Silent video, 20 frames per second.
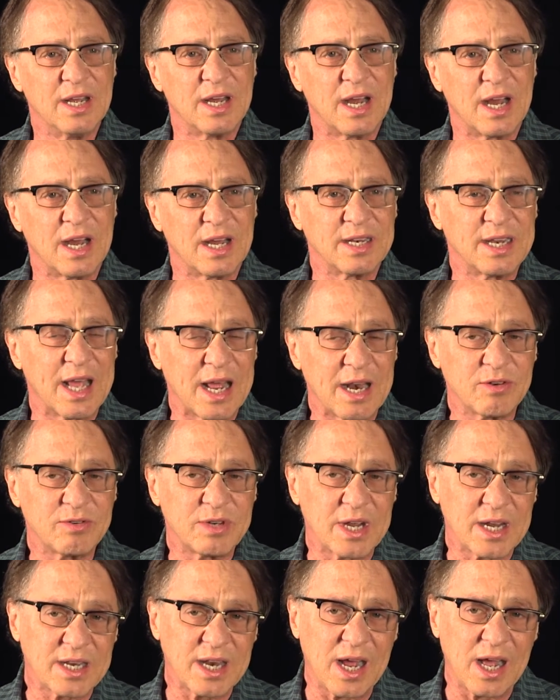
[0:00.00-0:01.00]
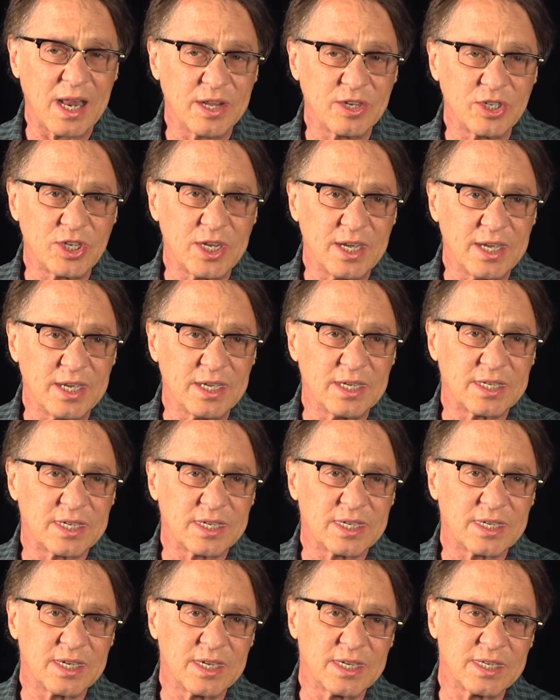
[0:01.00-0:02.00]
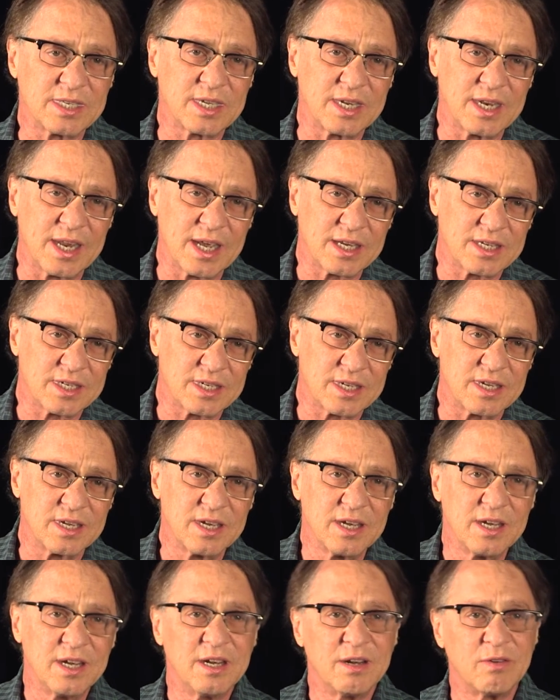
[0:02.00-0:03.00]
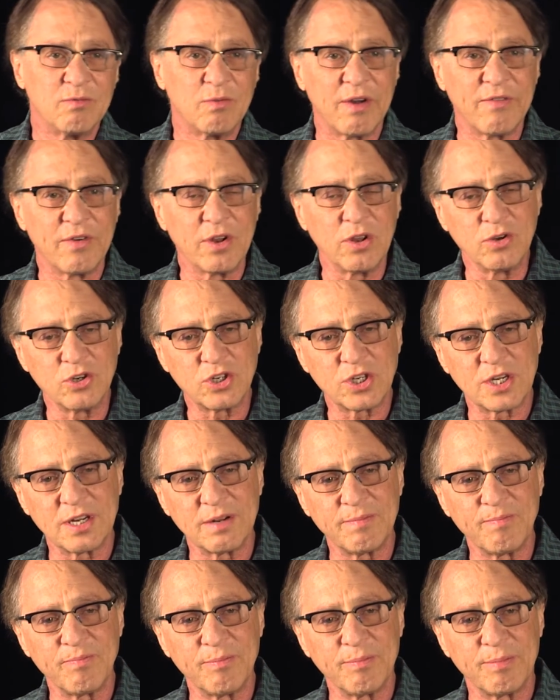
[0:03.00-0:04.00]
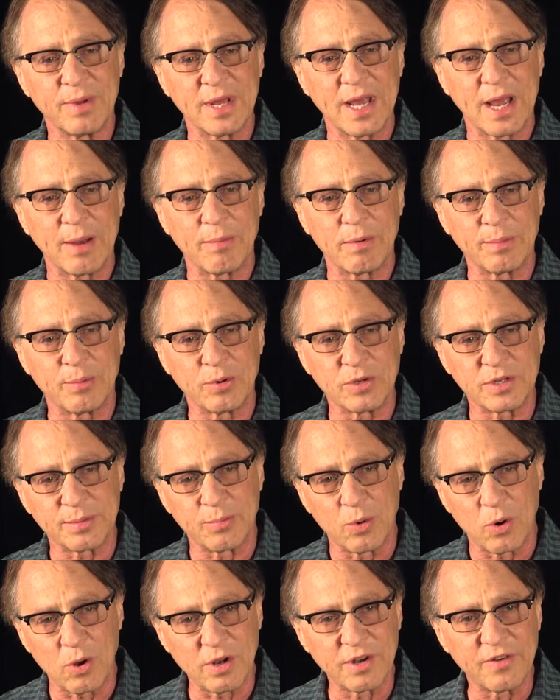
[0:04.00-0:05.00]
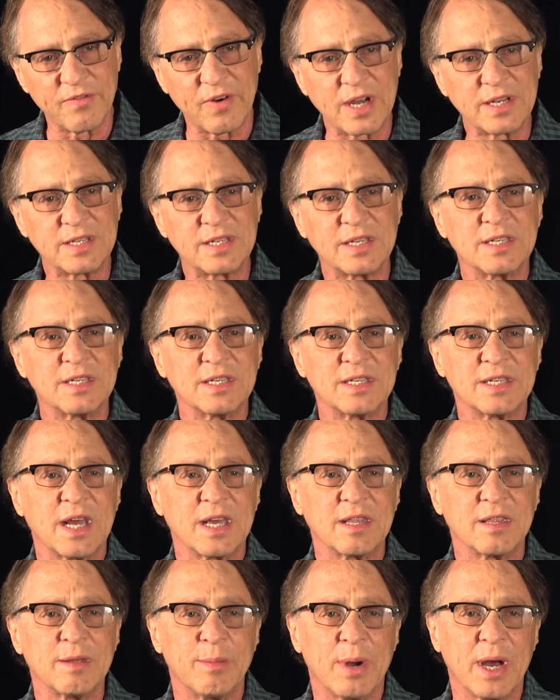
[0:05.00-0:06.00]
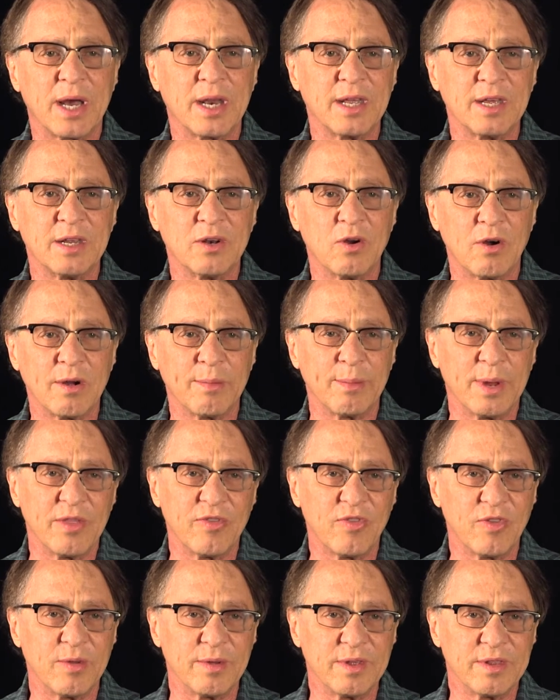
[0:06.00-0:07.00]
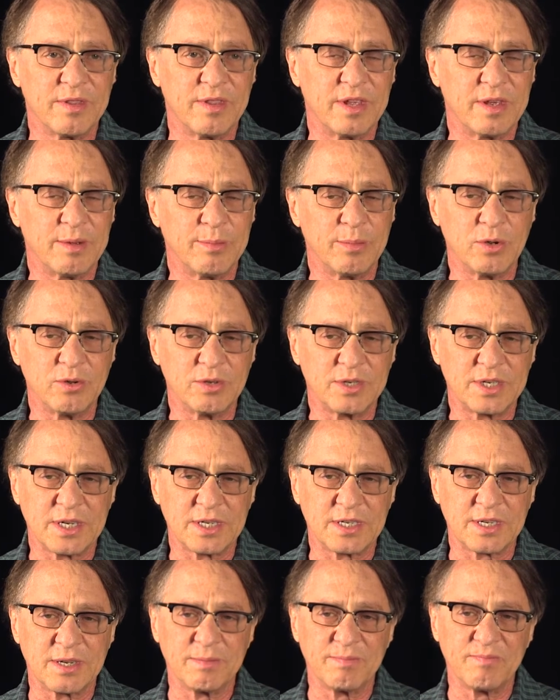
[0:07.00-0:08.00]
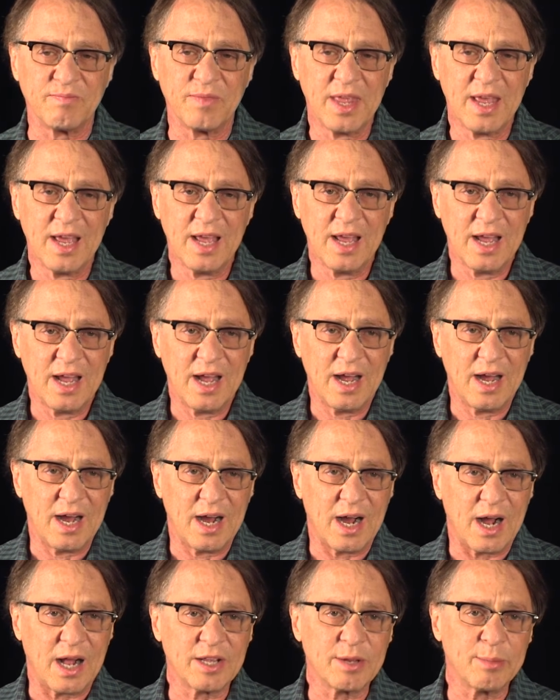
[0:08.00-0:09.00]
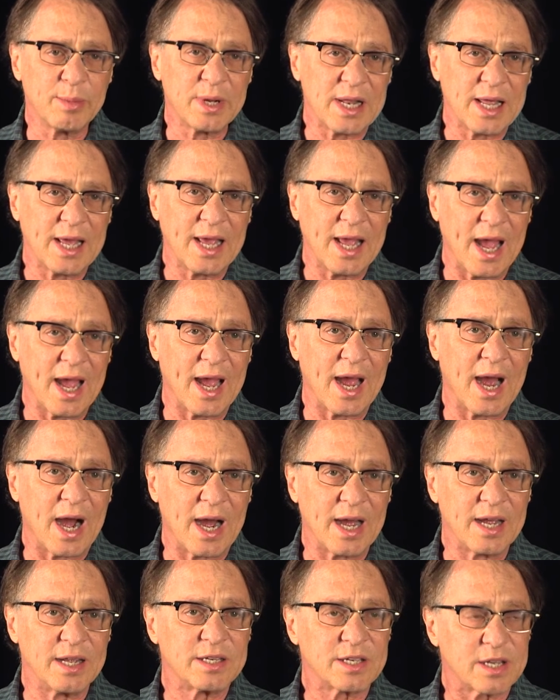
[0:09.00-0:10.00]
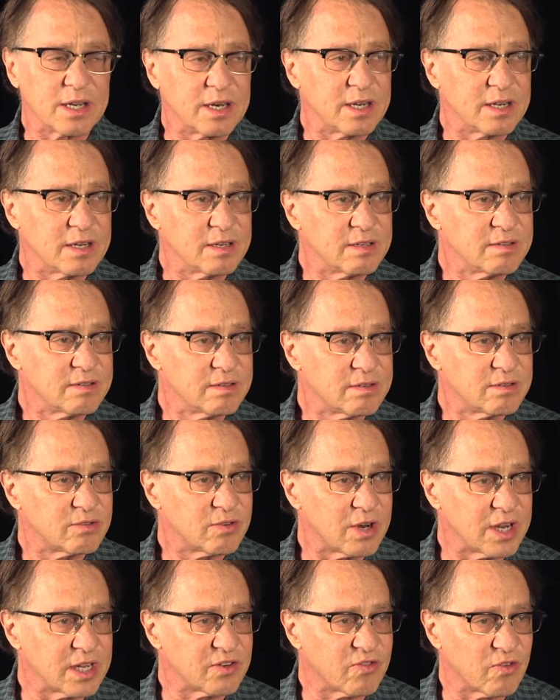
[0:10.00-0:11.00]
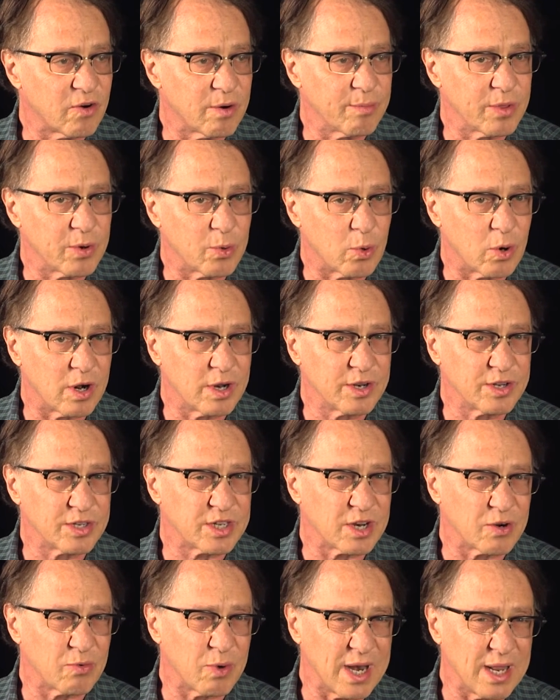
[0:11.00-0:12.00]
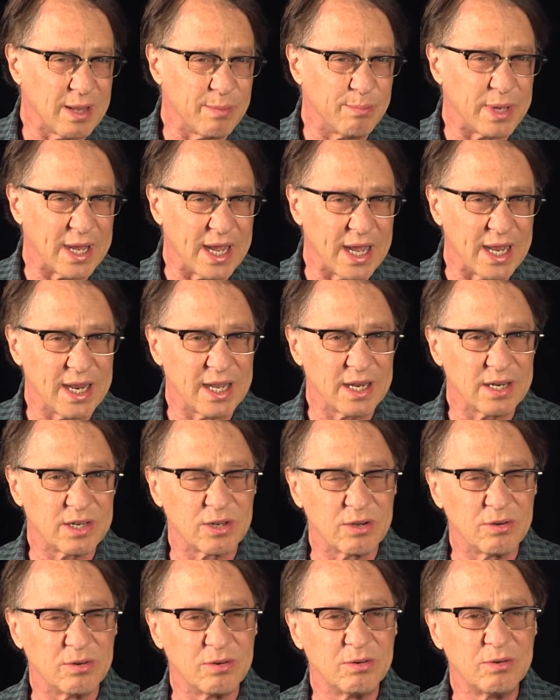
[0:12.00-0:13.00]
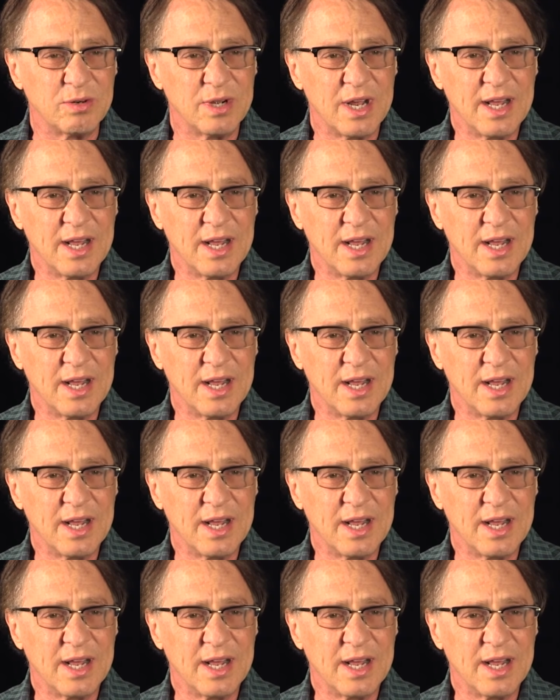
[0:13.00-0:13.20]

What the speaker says: Nanotechnology is the next revolution, being able to put small devices inside the body and augment the immune system. Ultimately, AI is going to transform the world. It's already beginning to.